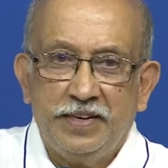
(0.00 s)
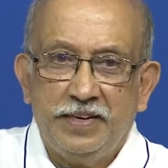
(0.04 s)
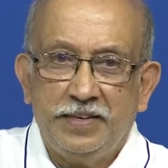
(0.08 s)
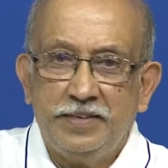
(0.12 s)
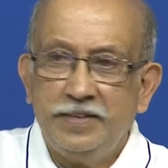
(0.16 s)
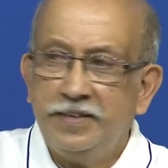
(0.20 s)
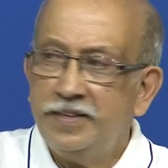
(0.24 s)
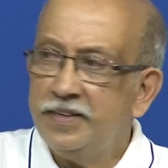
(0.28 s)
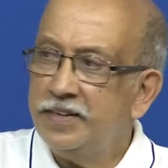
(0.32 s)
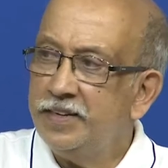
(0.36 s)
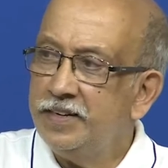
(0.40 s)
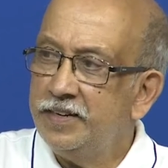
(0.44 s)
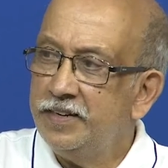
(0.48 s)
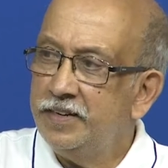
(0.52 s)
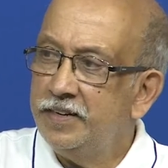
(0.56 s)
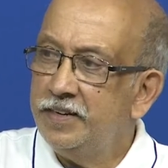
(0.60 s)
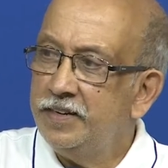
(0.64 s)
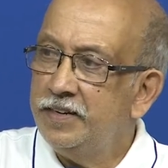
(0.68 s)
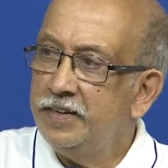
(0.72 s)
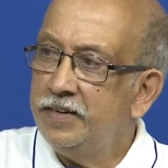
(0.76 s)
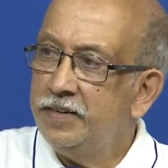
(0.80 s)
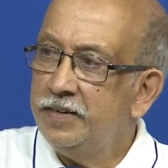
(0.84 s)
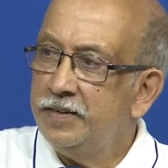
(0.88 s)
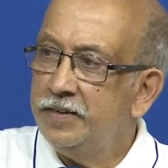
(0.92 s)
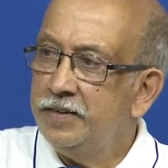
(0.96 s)
a
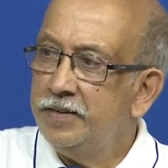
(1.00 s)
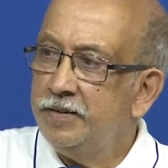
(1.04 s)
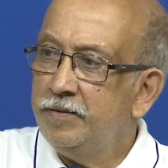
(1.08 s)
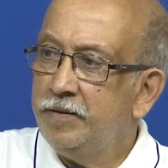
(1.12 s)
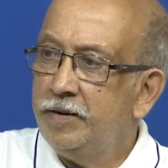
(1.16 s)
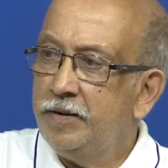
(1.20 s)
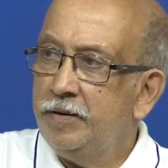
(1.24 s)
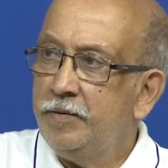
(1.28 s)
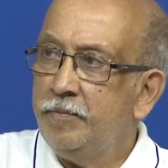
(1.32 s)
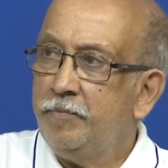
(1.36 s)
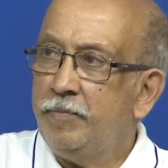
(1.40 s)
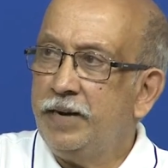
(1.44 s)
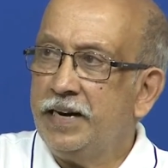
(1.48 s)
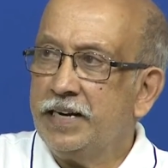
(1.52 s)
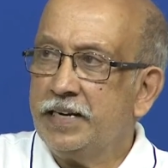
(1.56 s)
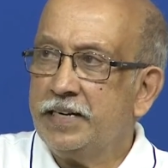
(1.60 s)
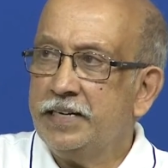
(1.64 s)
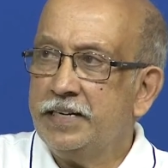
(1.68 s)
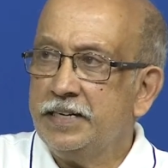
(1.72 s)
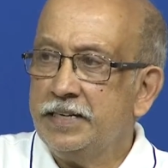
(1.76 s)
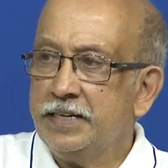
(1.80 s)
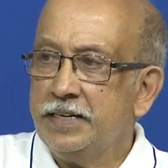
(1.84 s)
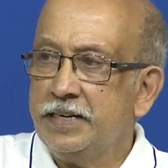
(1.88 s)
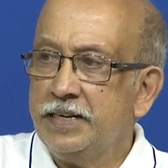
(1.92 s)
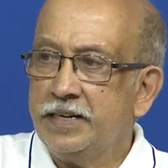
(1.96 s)

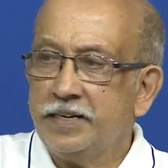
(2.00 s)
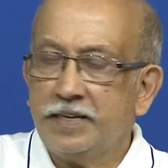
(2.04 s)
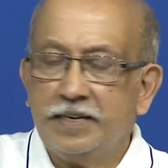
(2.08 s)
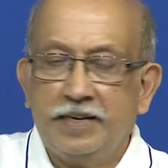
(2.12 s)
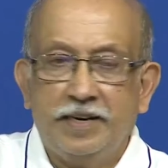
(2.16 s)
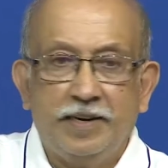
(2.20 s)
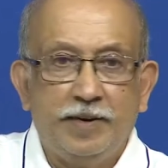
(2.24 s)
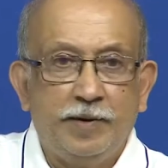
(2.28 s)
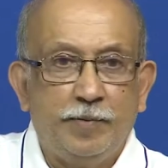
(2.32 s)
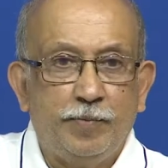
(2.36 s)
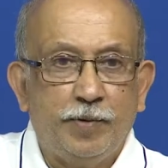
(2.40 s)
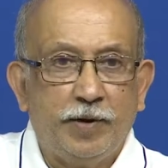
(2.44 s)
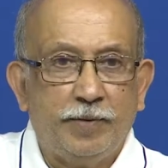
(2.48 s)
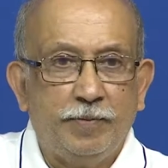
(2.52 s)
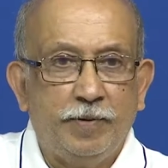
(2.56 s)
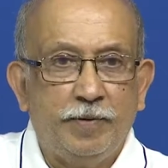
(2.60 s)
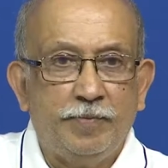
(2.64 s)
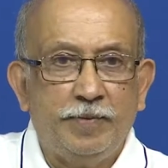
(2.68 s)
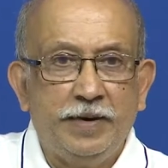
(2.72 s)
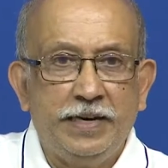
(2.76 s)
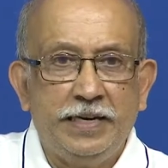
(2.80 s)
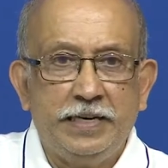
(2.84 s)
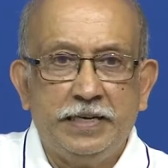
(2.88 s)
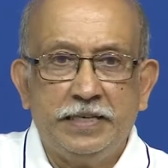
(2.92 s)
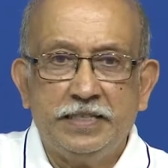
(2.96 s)
marker here
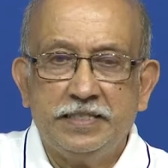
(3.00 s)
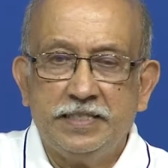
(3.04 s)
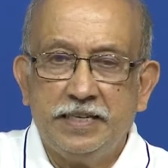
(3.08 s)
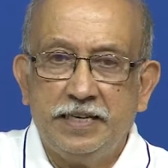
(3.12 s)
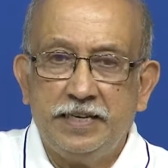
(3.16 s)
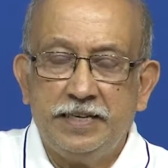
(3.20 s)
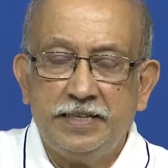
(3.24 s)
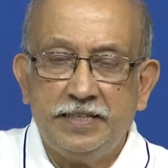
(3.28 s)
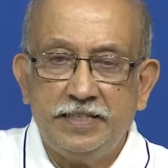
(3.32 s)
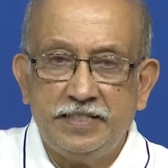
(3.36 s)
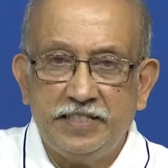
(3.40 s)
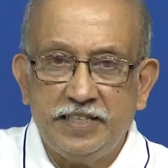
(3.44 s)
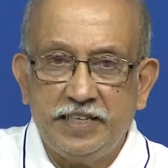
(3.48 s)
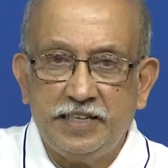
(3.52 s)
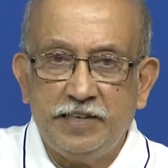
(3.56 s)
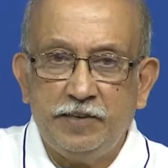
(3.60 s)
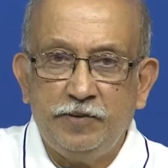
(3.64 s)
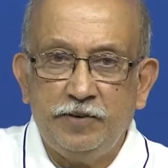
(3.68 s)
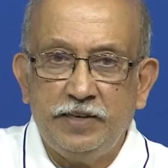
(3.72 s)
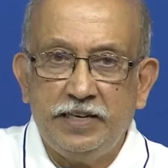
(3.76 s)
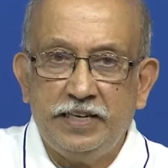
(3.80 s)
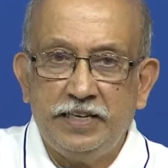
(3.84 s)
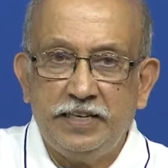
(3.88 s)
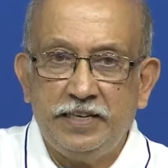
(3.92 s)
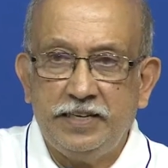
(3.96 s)
probably it is a
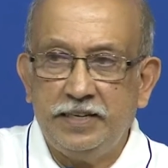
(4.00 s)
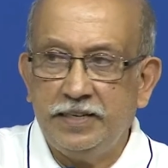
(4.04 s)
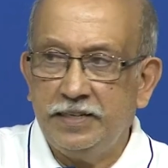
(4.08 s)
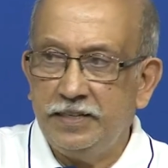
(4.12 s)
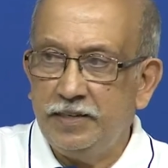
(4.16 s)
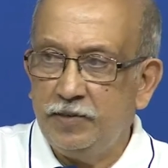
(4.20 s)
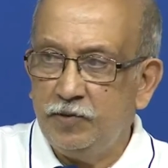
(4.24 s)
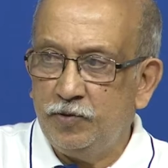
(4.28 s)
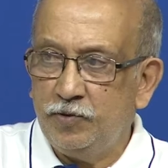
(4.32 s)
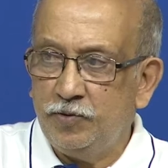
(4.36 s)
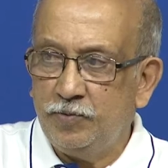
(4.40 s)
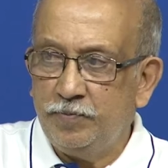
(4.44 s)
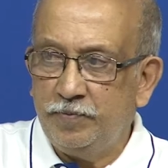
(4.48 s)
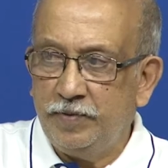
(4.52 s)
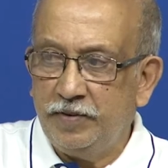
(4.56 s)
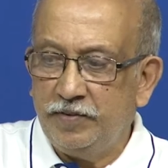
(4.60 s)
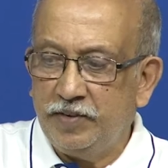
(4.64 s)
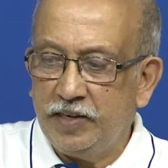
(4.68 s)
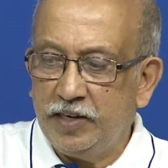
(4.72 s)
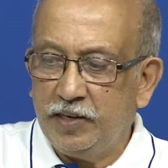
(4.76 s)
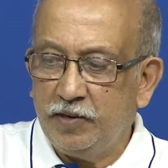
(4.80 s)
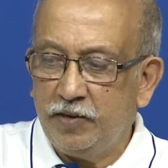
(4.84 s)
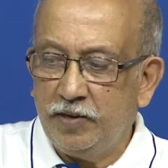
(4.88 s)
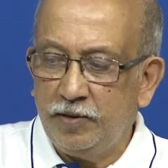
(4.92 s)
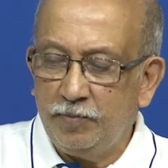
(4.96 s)
genuine you know
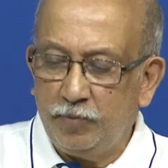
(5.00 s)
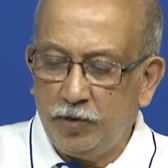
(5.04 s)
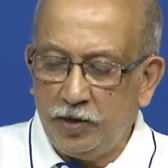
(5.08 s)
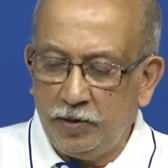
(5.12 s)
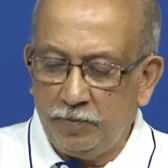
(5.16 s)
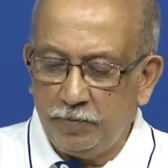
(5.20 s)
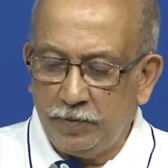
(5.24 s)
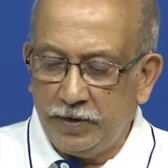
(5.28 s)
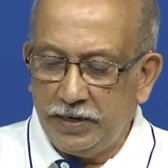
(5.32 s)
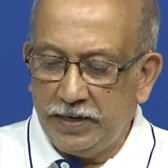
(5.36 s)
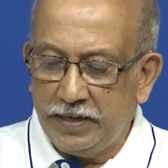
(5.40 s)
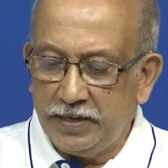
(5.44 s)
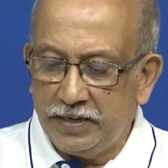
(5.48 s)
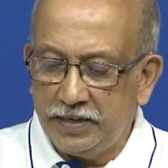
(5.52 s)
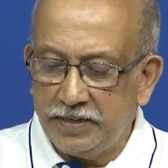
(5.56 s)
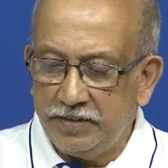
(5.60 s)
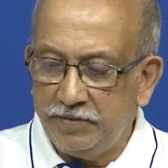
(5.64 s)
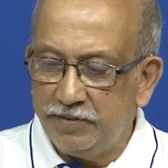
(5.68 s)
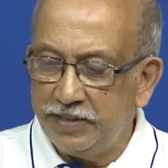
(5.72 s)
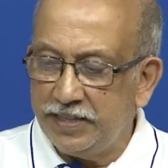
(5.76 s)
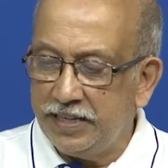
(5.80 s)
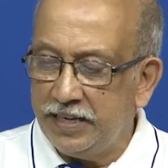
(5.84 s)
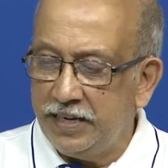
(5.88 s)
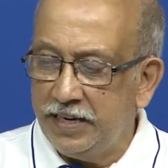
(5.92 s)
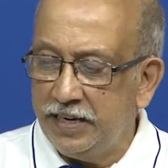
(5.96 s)
what you call ballpoint uh,
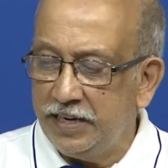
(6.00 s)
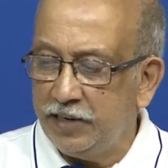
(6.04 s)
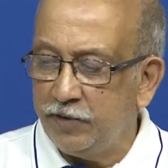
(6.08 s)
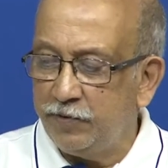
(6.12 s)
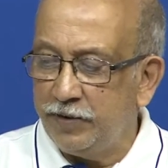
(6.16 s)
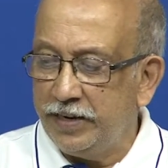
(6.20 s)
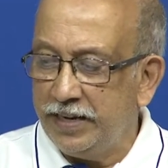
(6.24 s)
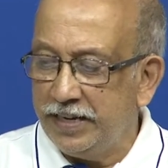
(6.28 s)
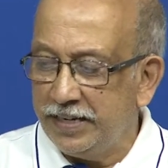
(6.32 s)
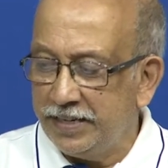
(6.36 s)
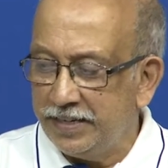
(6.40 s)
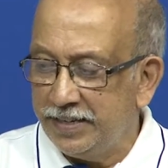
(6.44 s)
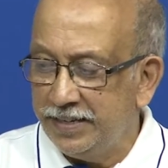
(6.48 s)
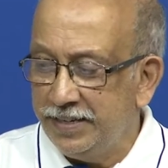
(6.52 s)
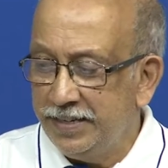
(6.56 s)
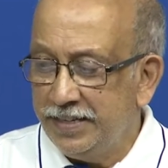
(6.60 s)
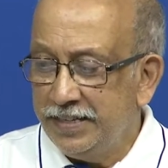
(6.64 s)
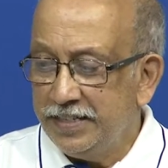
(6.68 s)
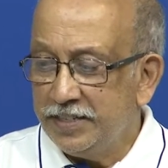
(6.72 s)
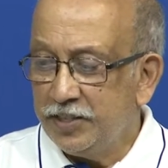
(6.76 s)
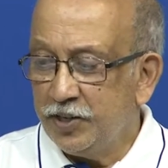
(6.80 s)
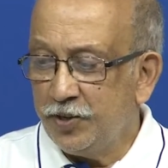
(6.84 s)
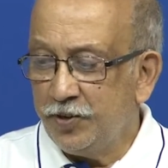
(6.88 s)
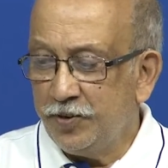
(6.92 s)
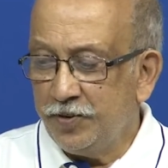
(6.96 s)
with a liquid ink.
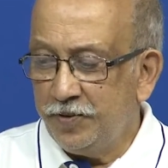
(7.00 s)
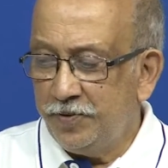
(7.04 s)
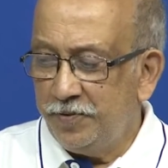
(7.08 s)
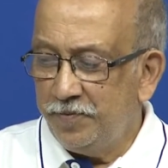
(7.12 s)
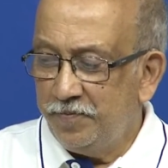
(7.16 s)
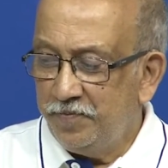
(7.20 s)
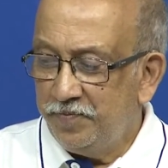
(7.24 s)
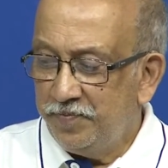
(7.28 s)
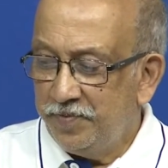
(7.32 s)
So,